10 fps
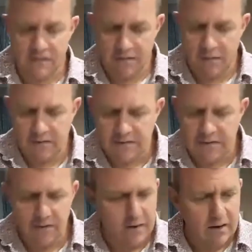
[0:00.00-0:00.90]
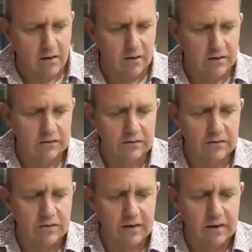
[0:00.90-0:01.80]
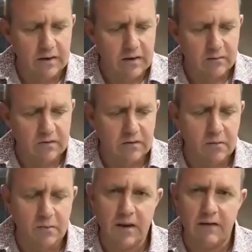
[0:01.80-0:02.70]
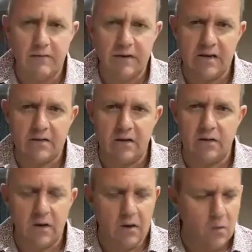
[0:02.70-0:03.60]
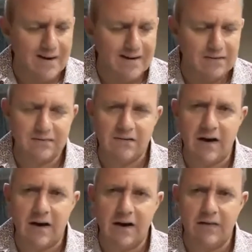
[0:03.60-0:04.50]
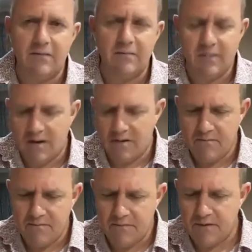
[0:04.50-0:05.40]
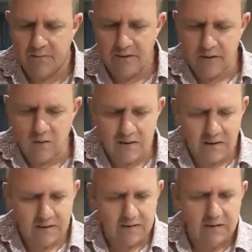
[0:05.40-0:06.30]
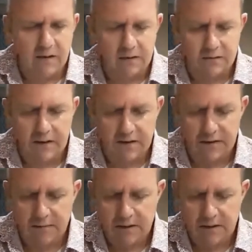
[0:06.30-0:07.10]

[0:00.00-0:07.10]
So we'll see if they are going to do that. Presumably, government has got ways of tracking them. They've made it quite clear that they are tracking them.